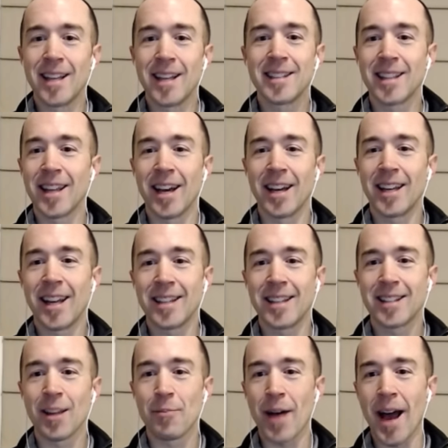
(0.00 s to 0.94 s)
He's Good the enough.
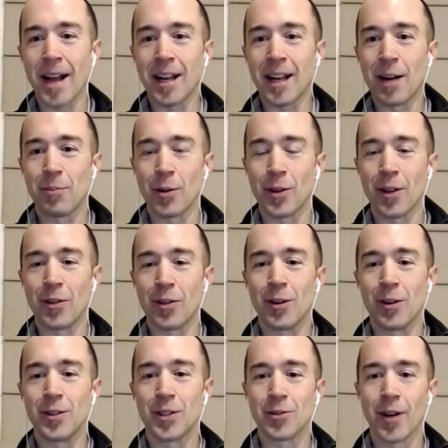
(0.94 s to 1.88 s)
he's the backup or the
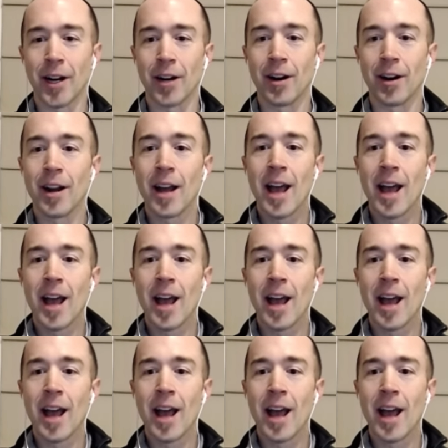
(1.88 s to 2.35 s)
third stringer,